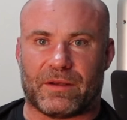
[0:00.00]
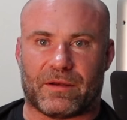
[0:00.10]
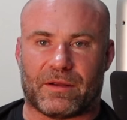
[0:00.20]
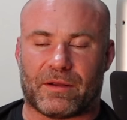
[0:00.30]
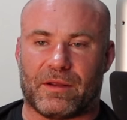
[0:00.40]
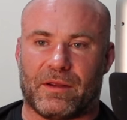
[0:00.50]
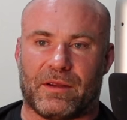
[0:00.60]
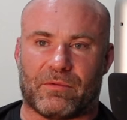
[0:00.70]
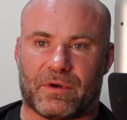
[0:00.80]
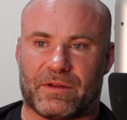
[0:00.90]

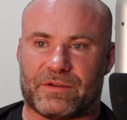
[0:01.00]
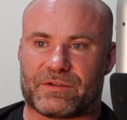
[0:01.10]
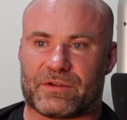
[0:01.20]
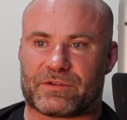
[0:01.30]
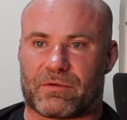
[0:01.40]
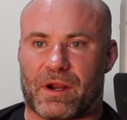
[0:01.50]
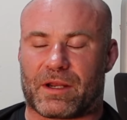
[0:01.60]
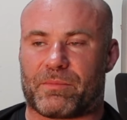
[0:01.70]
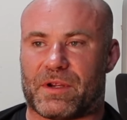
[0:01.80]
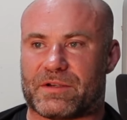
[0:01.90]
in one of these
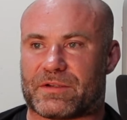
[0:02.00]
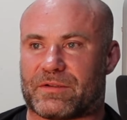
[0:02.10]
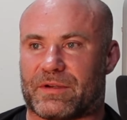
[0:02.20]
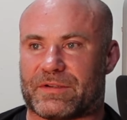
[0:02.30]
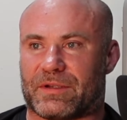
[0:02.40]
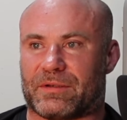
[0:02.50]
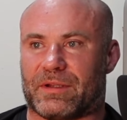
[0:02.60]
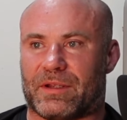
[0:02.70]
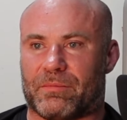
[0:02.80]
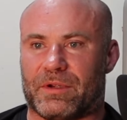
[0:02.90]
cirrhotic patients because
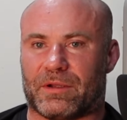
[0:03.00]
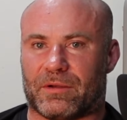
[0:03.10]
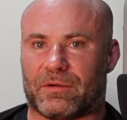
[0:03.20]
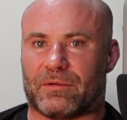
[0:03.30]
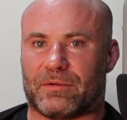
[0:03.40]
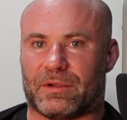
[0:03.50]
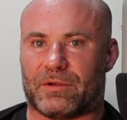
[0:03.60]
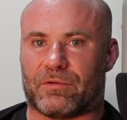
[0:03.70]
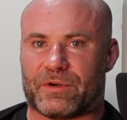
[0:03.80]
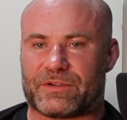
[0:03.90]
it can be a little
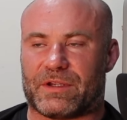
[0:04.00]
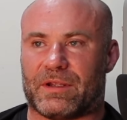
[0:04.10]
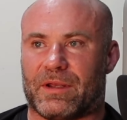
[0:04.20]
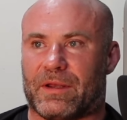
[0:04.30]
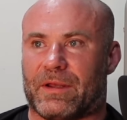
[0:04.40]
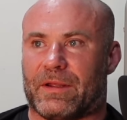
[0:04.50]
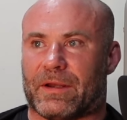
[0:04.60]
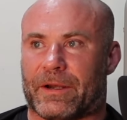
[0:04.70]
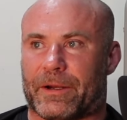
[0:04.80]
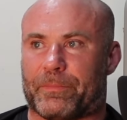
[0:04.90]
risky.
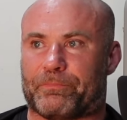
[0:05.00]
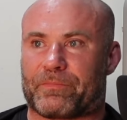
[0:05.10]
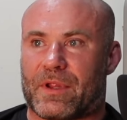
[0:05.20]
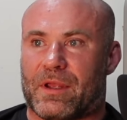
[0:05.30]
The